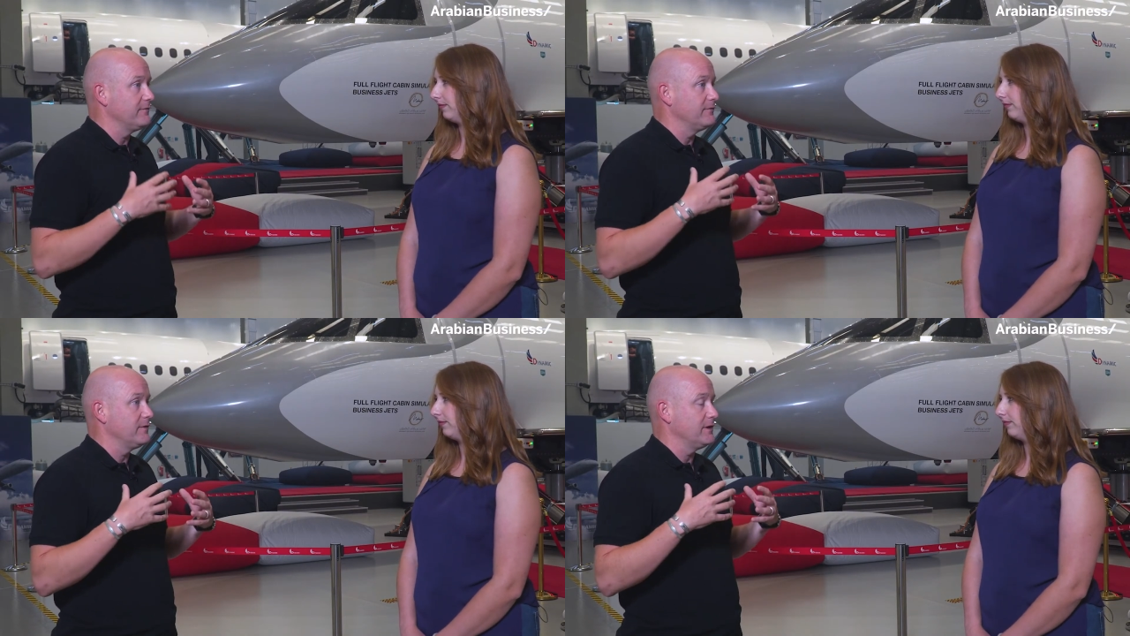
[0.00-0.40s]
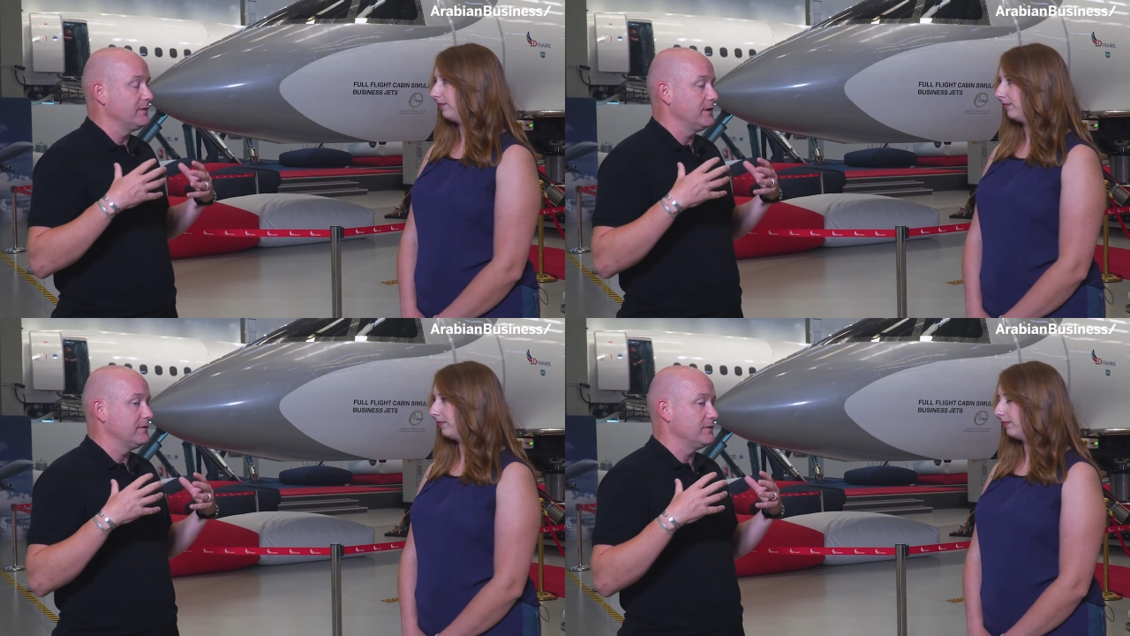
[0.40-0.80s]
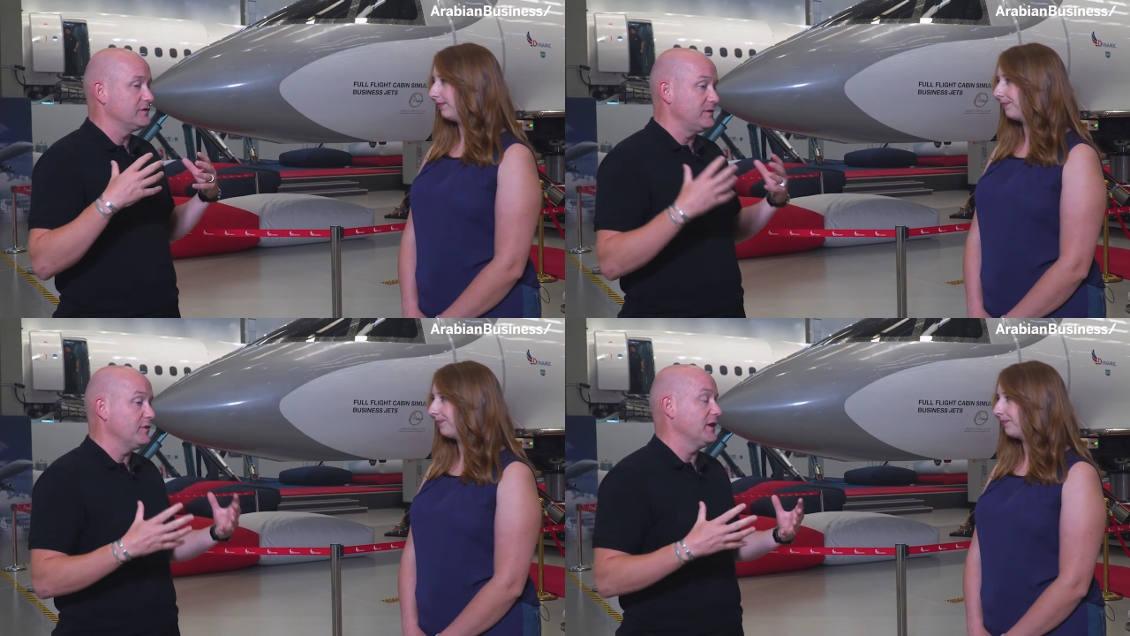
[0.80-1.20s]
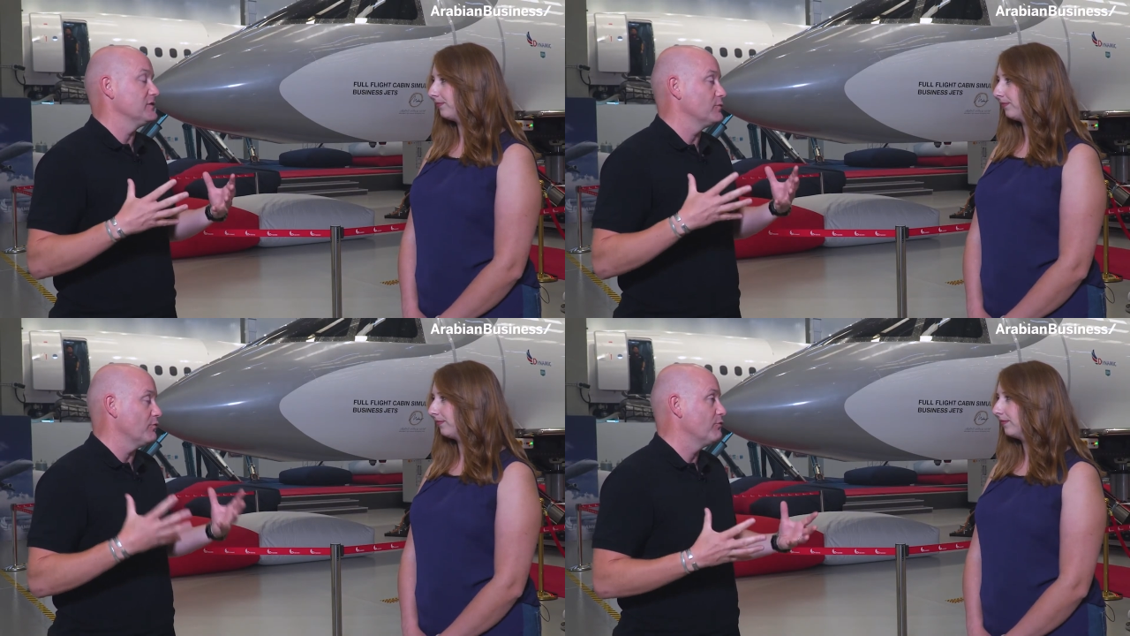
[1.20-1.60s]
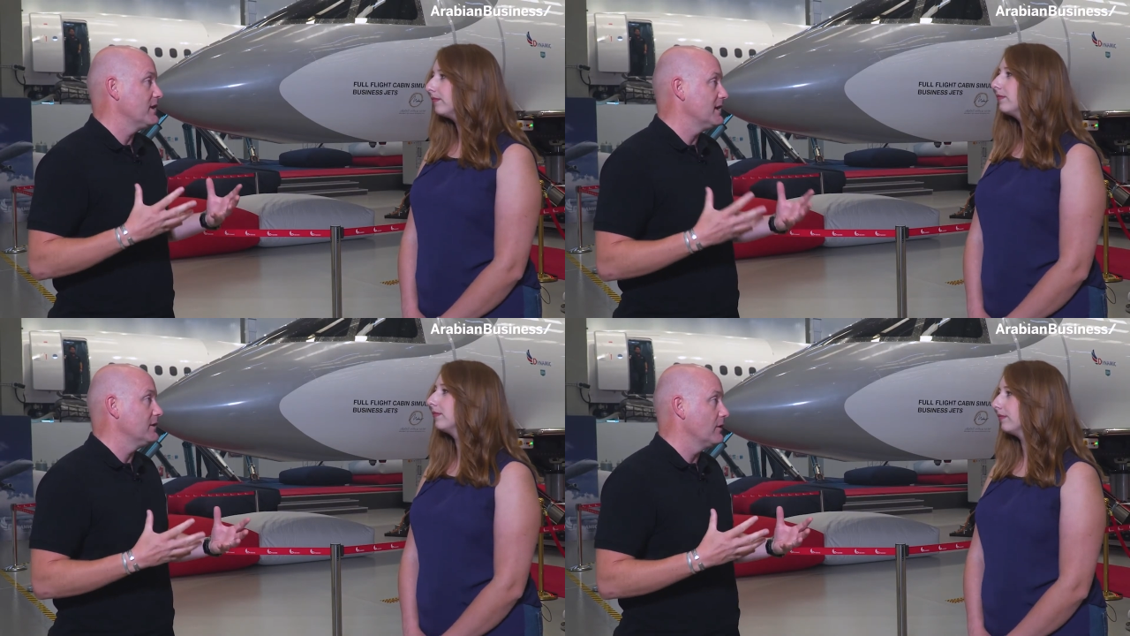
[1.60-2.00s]
Speaker 1: it it, simulates what
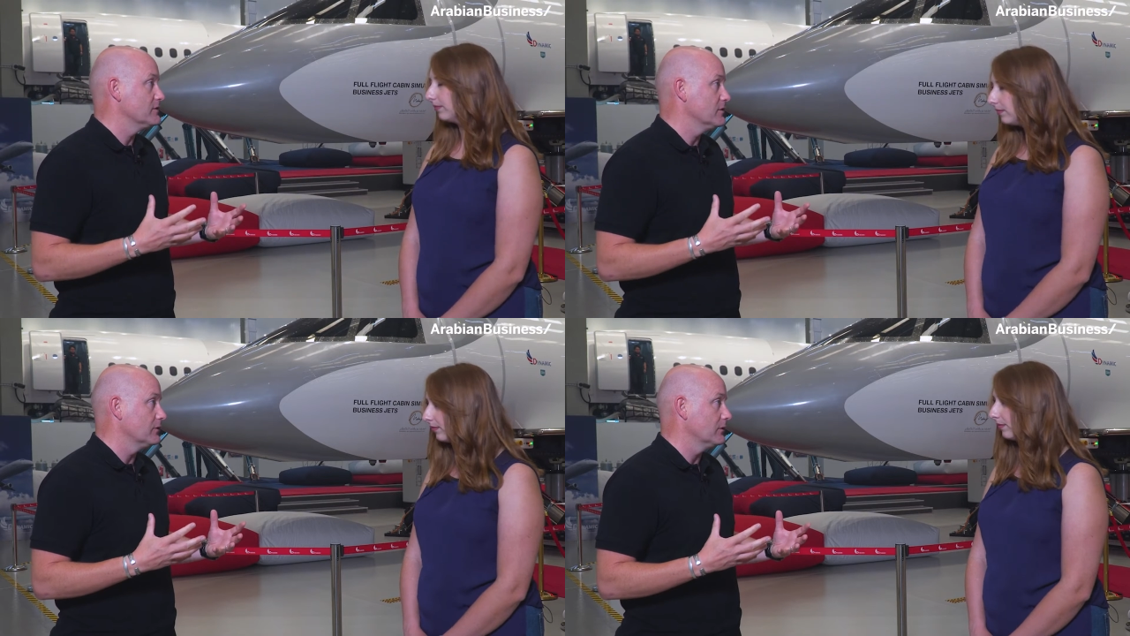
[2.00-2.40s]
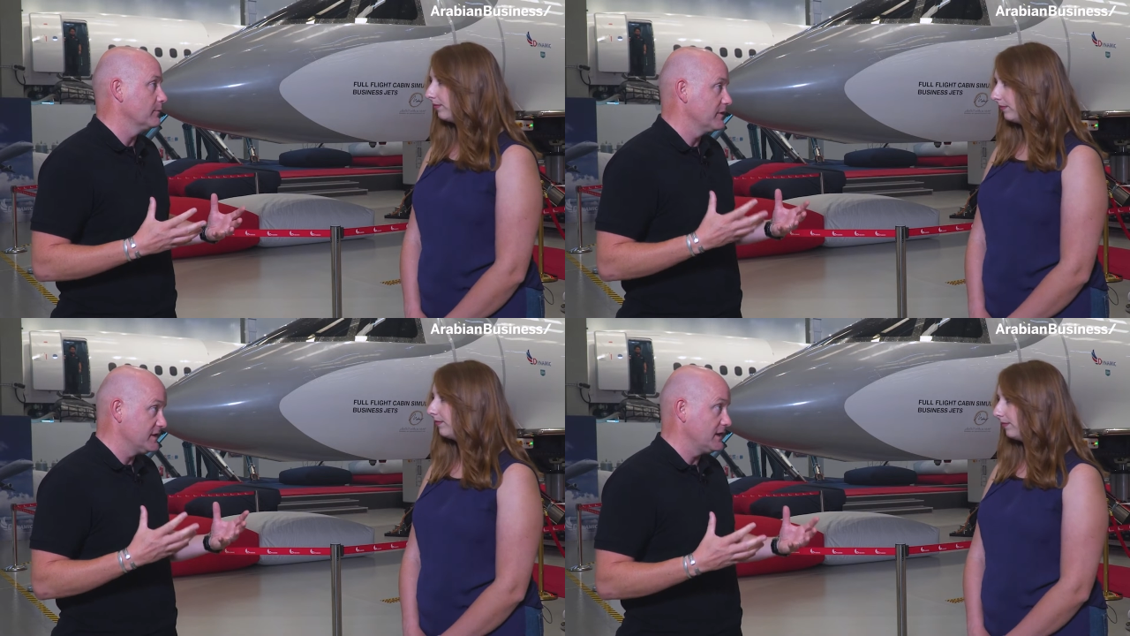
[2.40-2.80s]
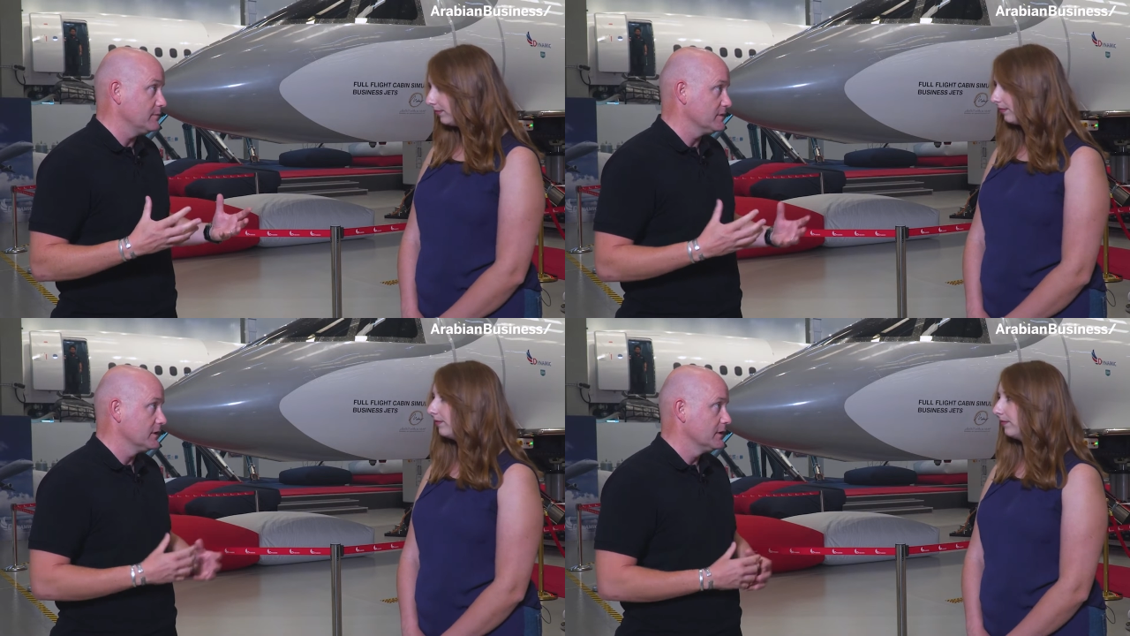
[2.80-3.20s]
really goes on with teams.